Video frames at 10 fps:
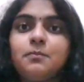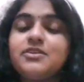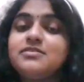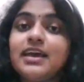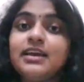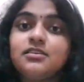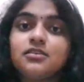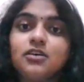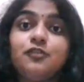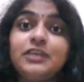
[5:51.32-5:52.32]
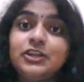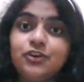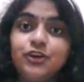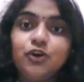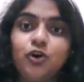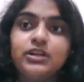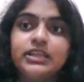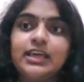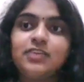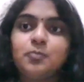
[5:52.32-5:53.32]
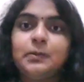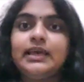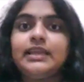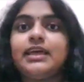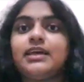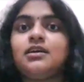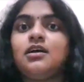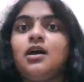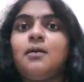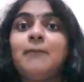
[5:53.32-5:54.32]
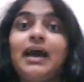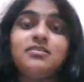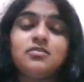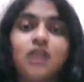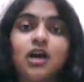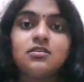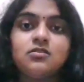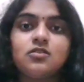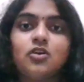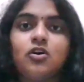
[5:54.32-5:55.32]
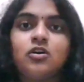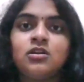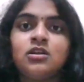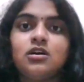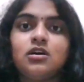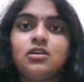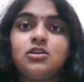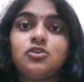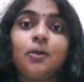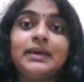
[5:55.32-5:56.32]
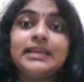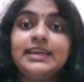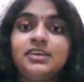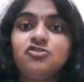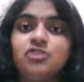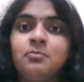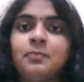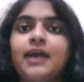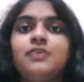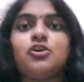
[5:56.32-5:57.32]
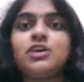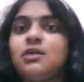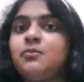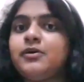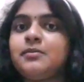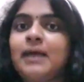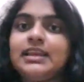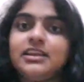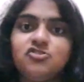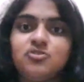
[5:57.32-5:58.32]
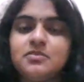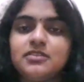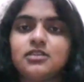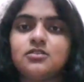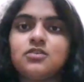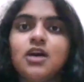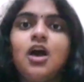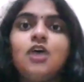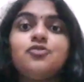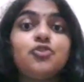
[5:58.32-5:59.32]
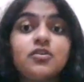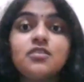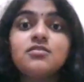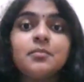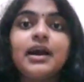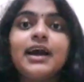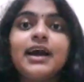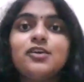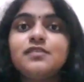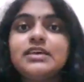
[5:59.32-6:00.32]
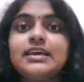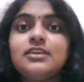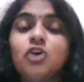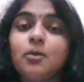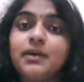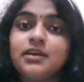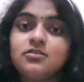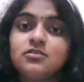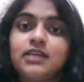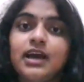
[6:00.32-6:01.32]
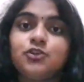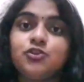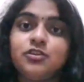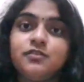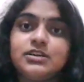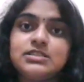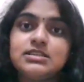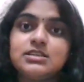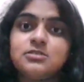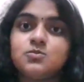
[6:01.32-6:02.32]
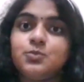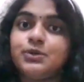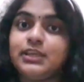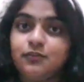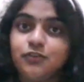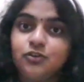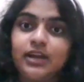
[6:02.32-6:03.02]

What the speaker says: present a video recording explaining my stance on the topic leadership and talking about my leadership skills. So, those are some kind of the topics that universities would give you